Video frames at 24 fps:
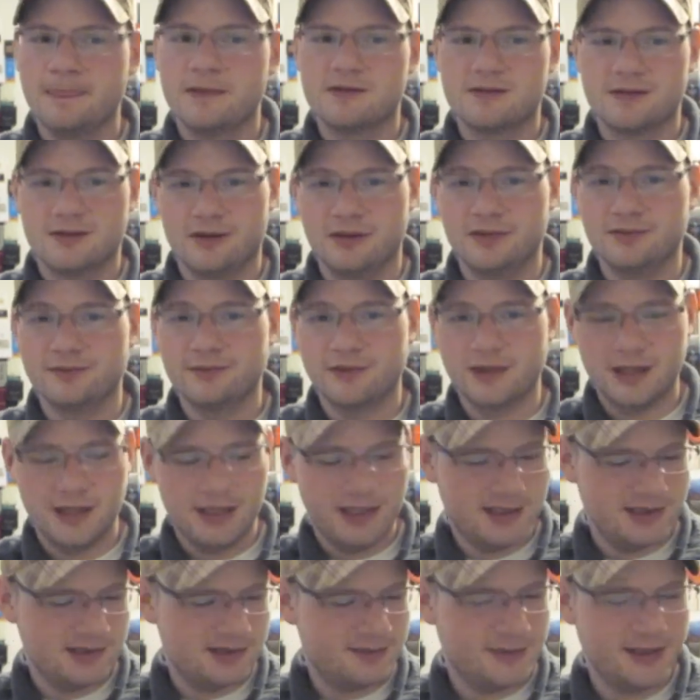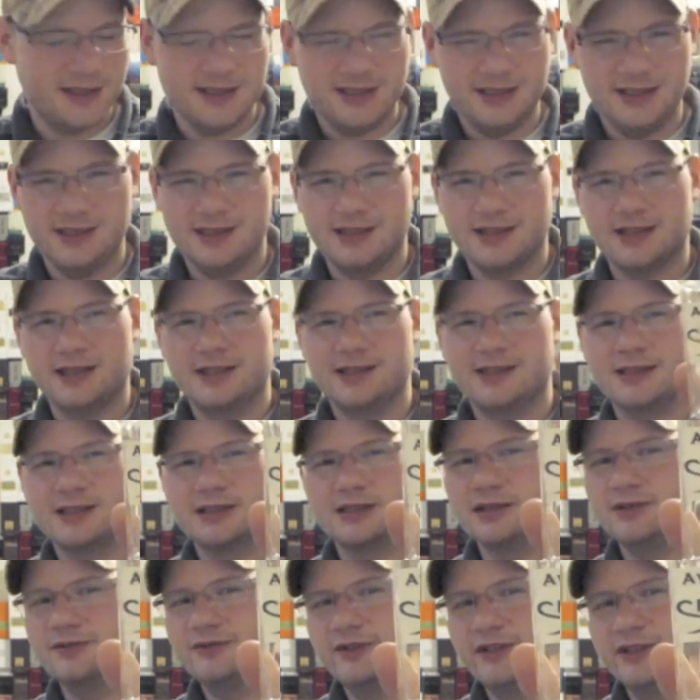So, that is my take on
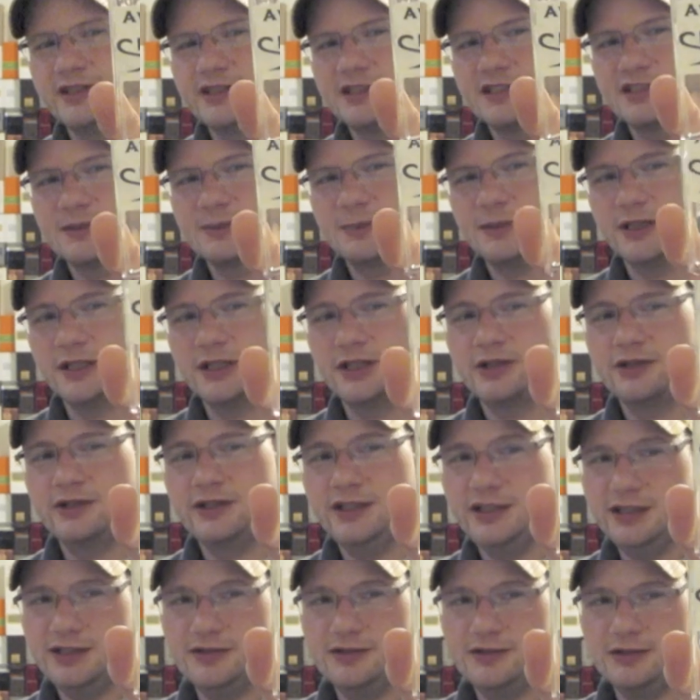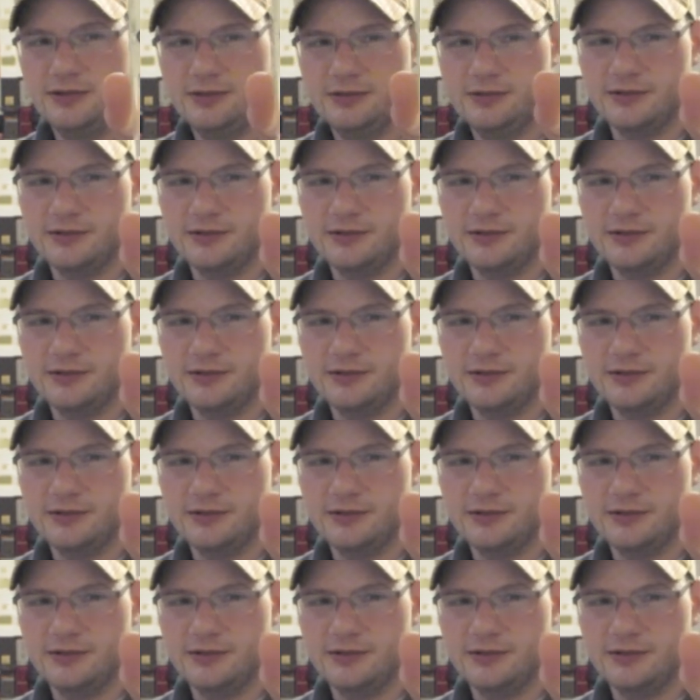Aventus by Creed,